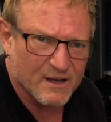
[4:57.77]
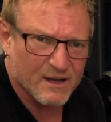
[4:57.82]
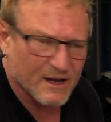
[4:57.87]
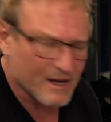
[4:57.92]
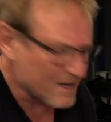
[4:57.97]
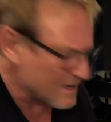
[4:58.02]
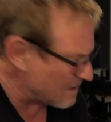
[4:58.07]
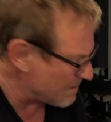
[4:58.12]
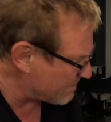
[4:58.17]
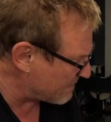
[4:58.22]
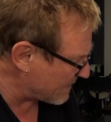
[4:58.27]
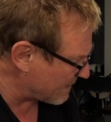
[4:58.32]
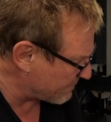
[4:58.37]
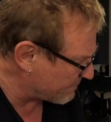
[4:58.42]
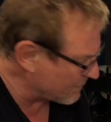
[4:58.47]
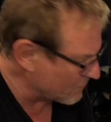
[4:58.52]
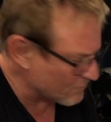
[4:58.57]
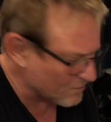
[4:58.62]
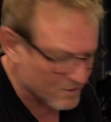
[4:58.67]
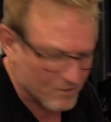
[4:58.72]
If
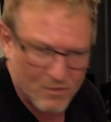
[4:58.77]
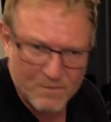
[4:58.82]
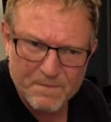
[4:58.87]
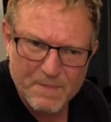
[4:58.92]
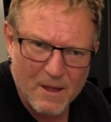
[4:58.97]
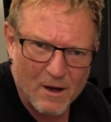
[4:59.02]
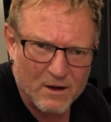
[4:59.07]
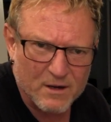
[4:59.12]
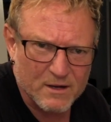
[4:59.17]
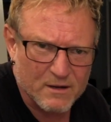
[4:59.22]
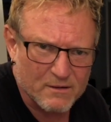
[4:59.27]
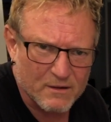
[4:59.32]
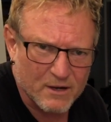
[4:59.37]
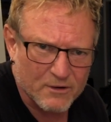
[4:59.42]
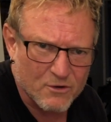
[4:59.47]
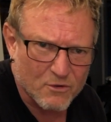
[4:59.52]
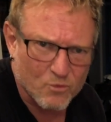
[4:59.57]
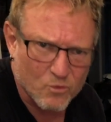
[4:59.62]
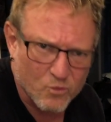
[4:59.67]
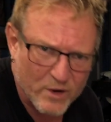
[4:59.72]
you're on a
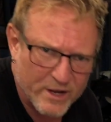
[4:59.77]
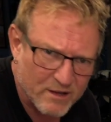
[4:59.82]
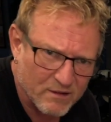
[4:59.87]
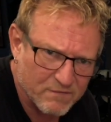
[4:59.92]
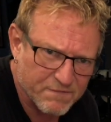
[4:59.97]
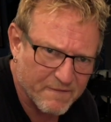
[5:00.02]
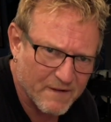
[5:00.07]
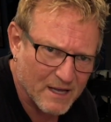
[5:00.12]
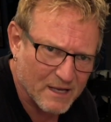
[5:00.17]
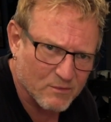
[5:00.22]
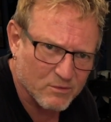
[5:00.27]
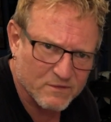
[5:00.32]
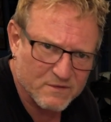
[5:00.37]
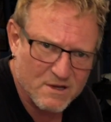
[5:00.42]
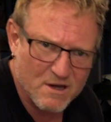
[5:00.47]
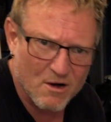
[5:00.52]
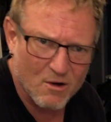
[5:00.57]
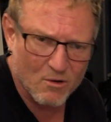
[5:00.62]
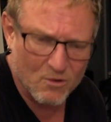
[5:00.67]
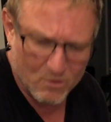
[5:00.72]
real fire with
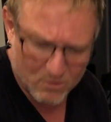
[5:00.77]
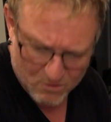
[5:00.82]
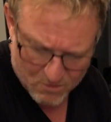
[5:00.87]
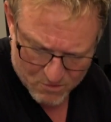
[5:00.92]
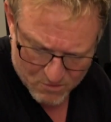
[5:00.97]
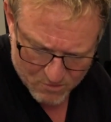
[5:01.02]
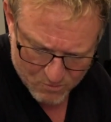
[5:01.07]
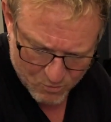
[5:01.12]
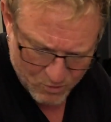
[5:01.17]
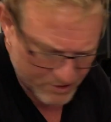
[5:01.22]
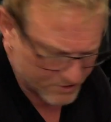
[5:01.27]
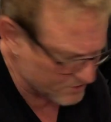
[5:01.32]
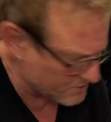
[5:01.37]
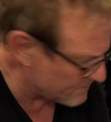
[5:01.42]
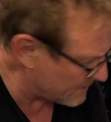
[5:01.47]
coal or wood,